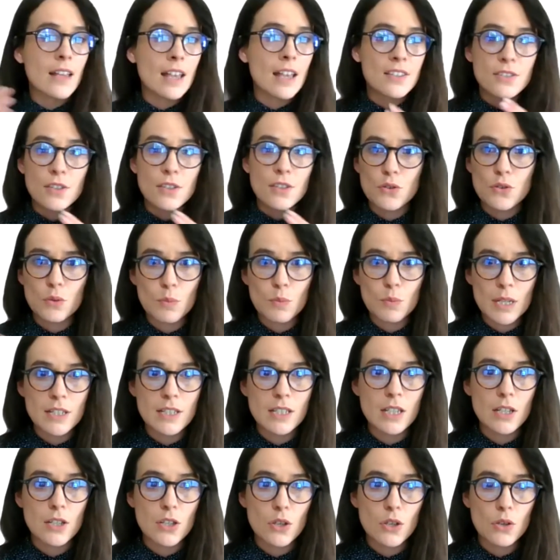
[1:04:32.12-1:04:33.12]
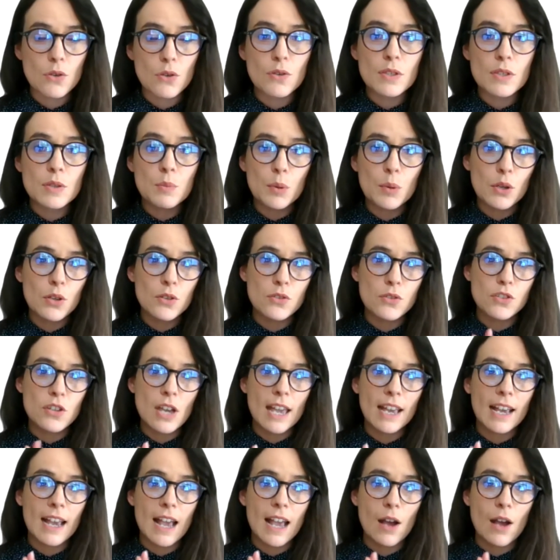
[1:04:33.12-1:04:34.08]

social media use, but check